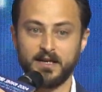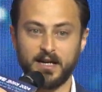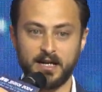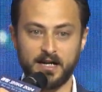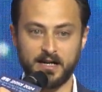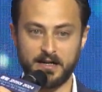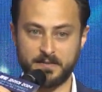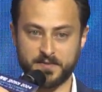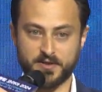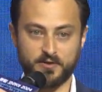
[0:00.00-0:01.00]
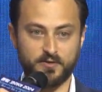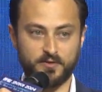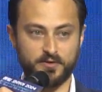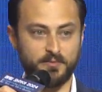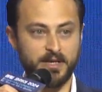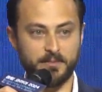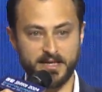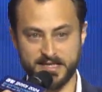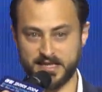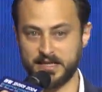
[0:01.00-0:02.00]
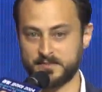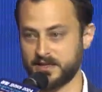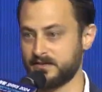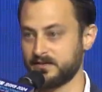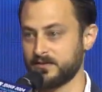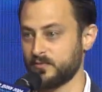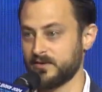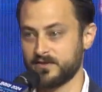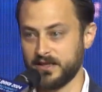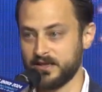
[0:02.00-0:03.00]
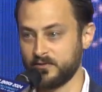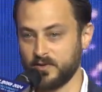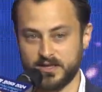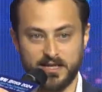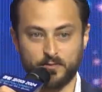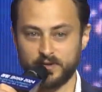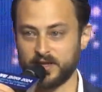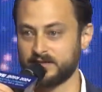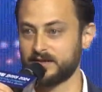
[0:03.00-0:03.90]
So there are many, many schemes. I think that one of the leading ones, I will not